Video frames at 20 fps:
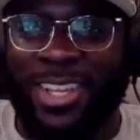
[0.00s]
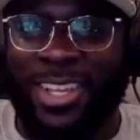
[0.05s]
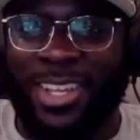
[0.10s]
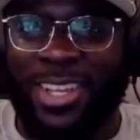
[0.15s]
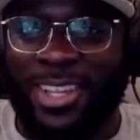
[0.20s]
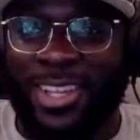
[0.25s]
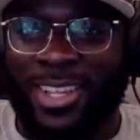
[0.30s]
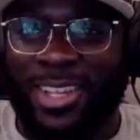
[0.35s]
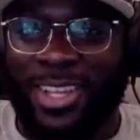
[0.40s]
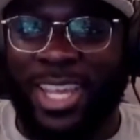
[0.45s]

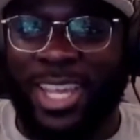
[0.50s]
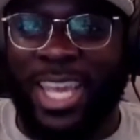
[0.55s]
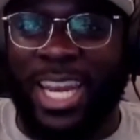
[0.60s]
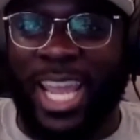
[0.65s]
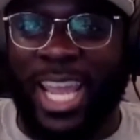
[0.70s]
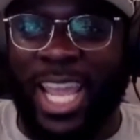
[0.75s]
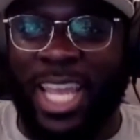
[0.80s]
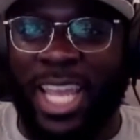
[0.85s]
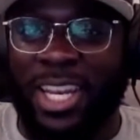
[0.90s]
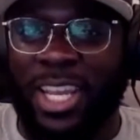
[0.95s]

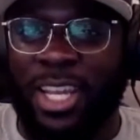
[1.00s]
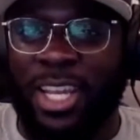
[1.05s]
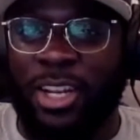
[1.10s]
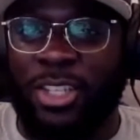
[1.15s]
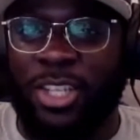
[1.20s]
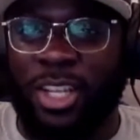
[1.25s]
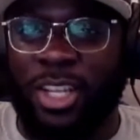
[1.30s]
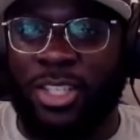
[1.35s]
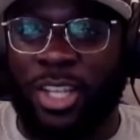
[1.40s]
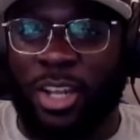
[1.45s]
Week 1
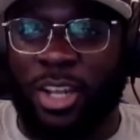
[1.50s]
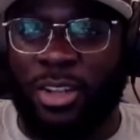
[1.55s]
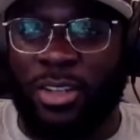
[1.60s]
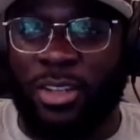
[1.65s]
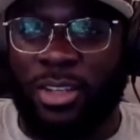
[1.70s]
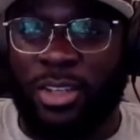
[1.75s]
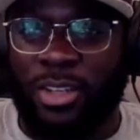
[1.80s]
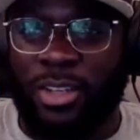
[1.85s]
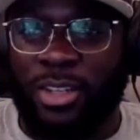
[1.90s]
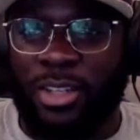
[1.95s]
he had over
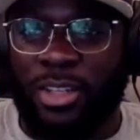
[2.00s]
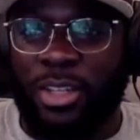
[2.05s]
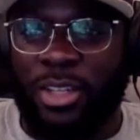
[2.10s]
100 in a